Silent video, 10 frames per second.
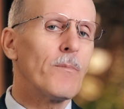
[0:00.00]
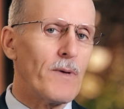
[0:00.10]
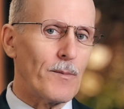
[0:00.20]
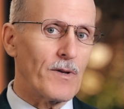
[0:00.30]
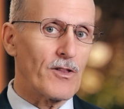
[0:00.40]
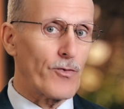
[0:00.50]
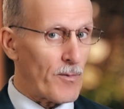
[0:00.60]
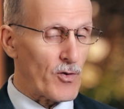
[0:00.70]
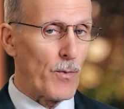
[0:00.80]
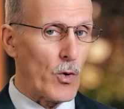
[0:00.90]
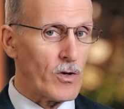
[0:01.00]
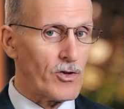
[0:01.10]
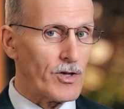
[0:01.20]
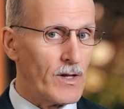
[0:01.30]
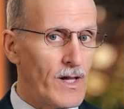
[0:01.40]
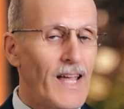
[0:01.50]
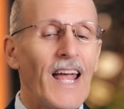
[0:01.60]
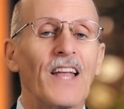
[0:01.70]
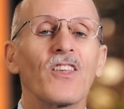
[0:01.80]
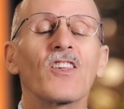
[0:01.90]
commitments from supporters
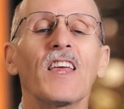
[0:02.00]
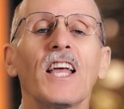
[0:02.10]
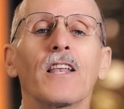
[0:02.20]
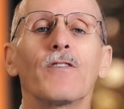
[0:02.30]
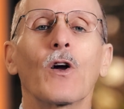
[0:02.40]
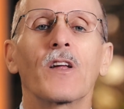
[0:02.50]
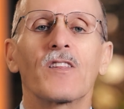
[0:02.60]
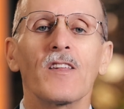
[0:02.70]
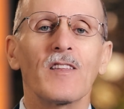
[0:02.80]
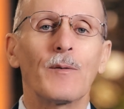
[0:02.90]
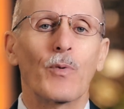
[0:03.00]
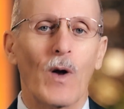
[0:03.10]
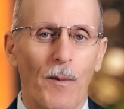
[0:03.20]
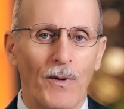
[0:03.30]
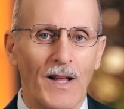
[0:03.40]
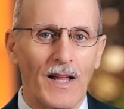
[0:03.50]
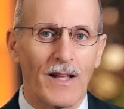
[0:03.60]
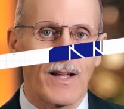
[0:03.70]
and the sale of our existing property,